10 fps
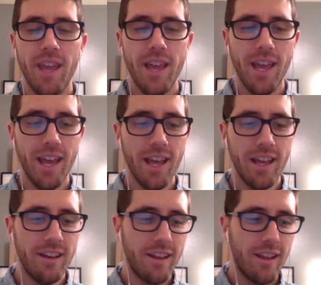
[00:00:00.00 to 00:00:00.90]

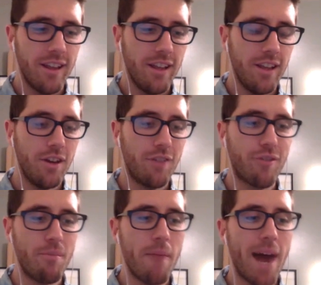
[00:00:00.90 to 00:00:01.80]
And, you know,
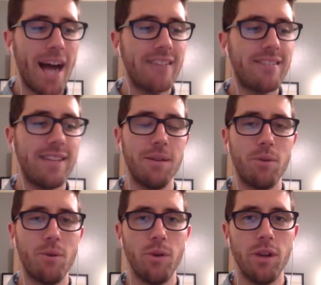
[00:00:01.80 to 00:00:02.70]
from my
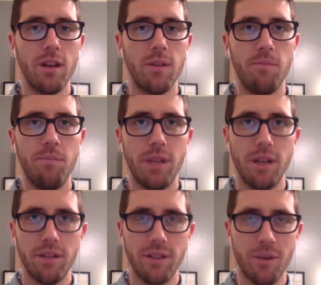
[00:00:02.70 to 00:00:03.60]
standpoint,
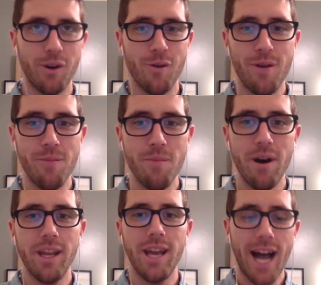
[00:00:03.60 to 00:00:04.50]
because I work around
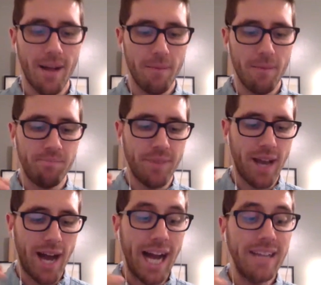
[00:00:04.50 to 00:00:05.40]
money,
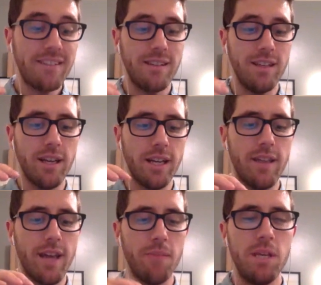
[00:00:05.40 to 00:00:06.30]
I see it
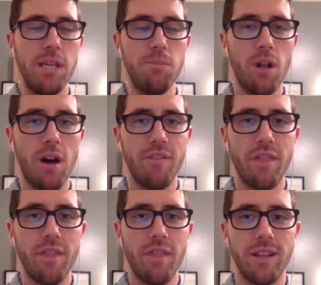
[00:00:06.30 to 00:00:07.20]
as that people
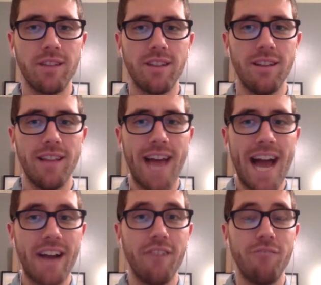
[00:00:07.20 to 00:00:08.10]
often think that it's a
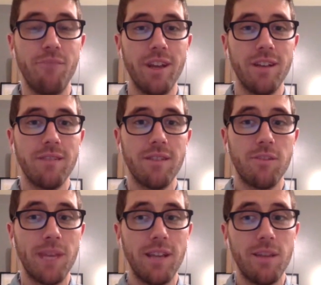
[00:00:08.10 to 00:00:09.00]
lack of money that's
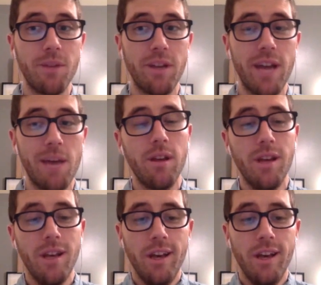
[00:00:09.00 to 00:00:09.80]
making them unhappy,